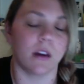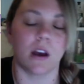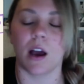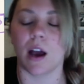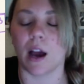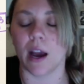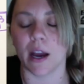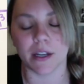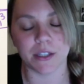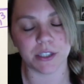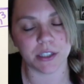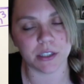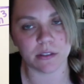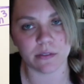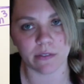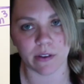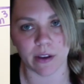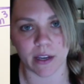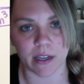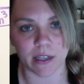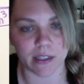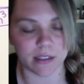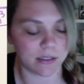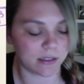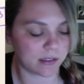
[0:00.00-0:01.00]
I just
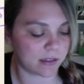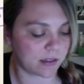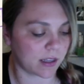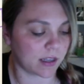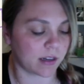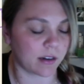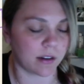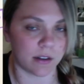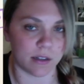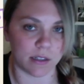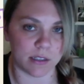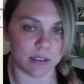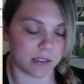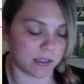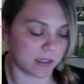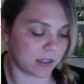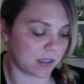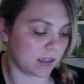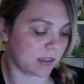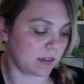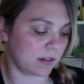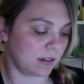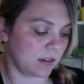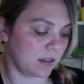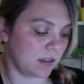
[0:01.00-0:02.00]
find that
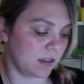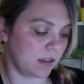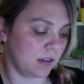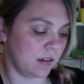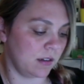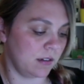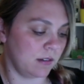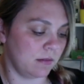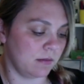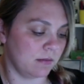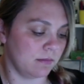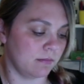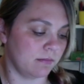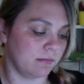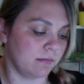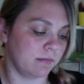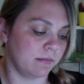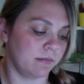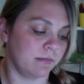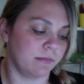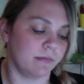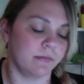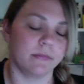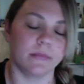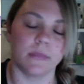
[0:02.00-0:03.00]
honestly,
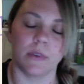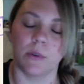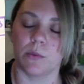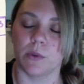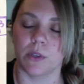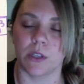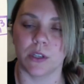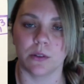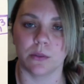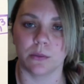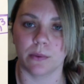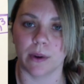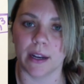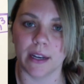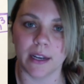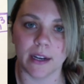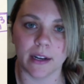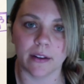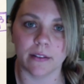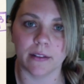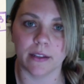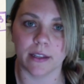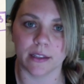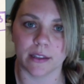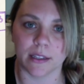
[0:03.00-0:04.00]
when you write it
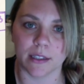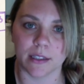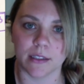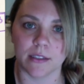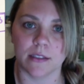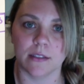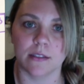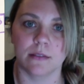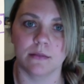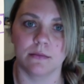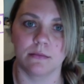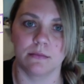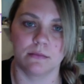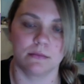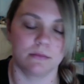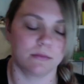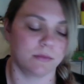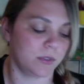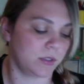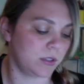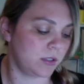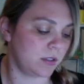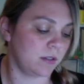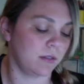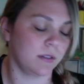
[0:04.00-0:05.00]
out like this,
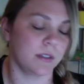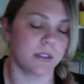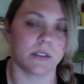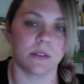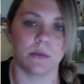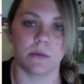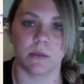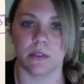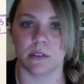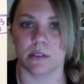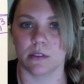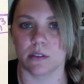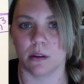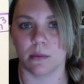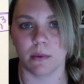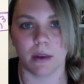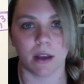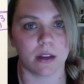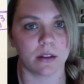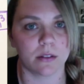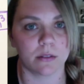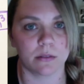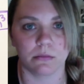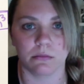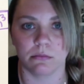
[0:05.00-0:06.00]
students will
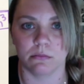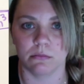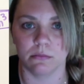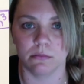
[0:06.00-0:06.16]
somehow